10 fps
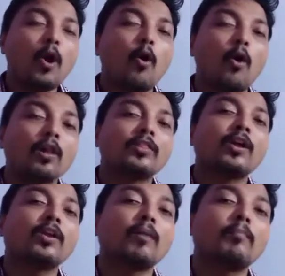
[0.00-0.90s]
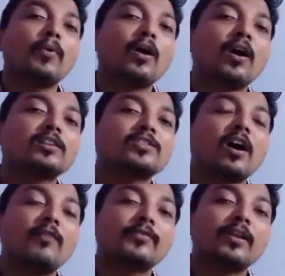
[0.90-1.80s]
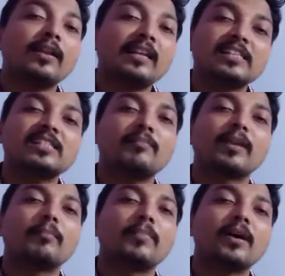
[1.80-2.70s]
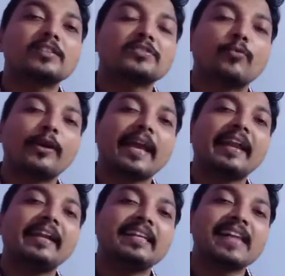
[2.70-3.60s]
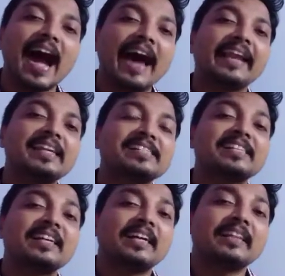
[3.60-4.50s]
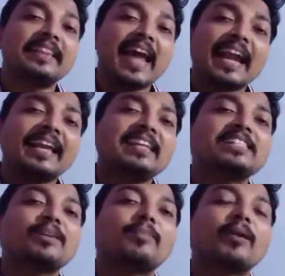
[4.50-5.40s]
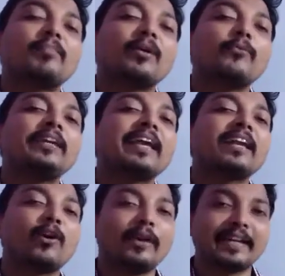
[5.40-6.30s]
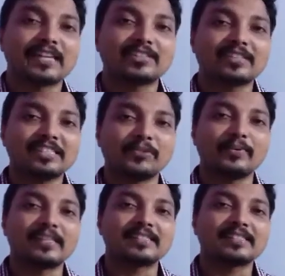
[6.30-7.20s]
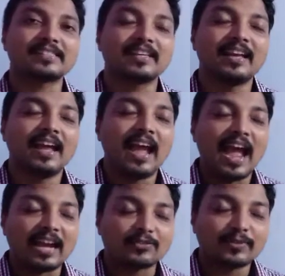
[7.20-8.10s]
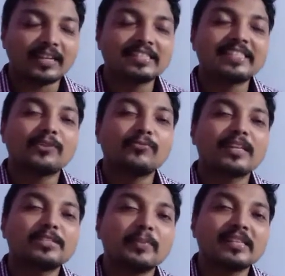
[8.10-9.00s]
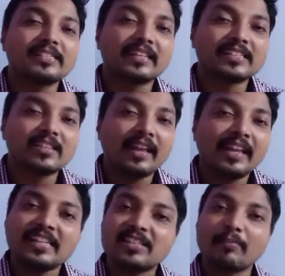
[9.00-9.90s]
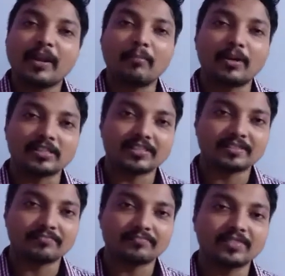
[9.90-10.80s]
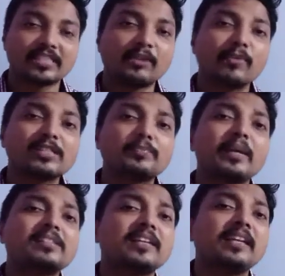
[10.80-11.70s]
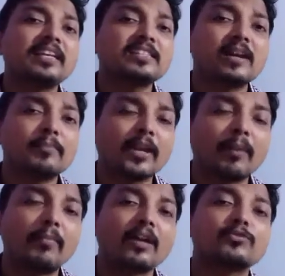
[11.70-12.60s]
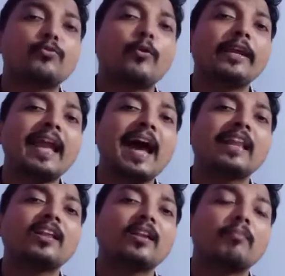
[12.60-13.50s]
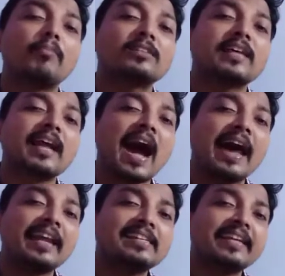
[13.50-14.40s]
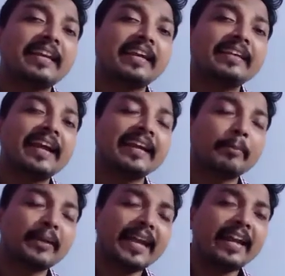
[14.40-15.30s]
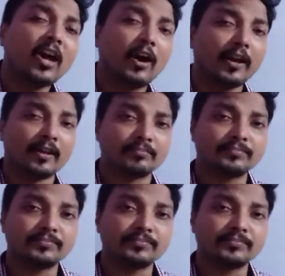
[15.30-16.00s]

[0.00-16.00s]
all the numbers of the list of numbers where it is arranged, that list of number we can call it as the sequence. Actually, sequence means it is the list of numbers. Sequence means list of numbers where the numbers are arranged in a definite order.